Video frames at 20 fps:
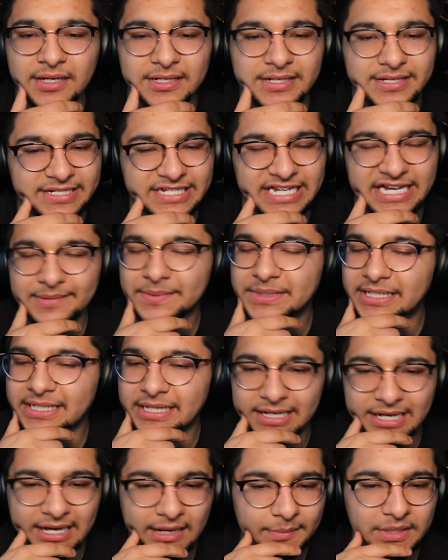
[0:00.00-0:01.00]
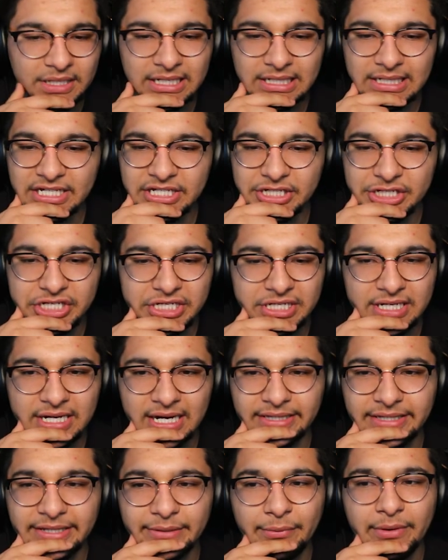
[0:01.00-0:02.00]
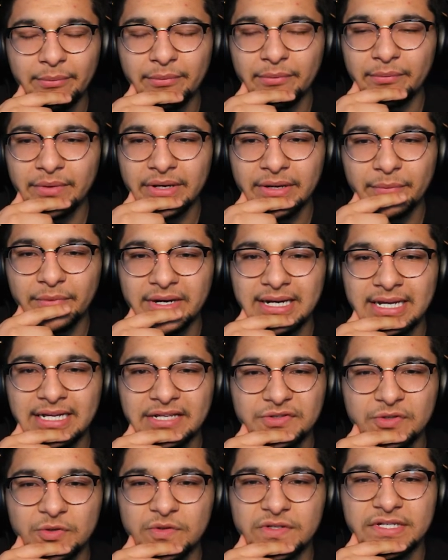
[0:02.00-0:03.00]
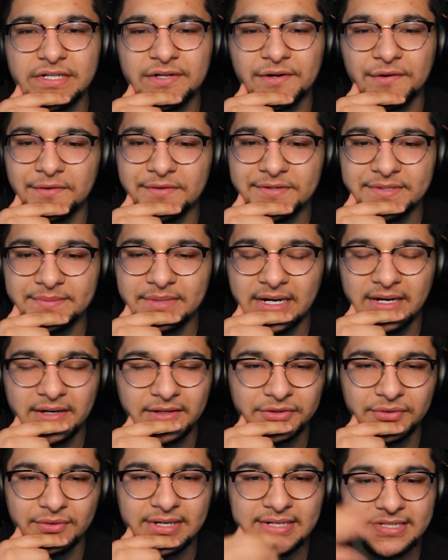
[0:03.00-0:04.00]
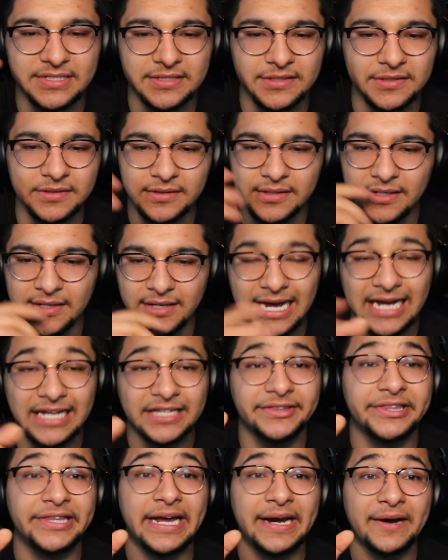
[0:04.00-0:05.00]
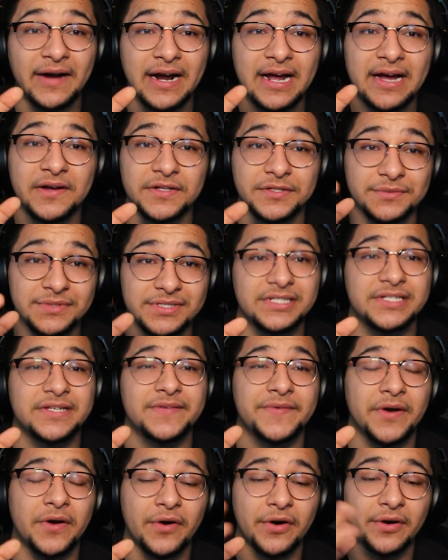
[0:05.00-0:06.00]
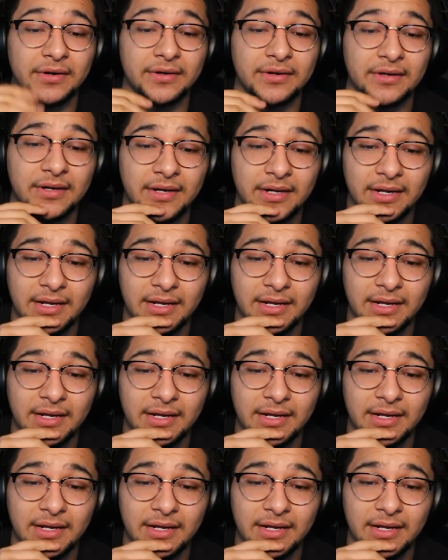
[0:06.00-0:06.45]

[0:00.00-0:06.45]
Same thing. He kept the clean sheet. I think we won like 2-0 or something, or 3-0 at their house, which is even harder.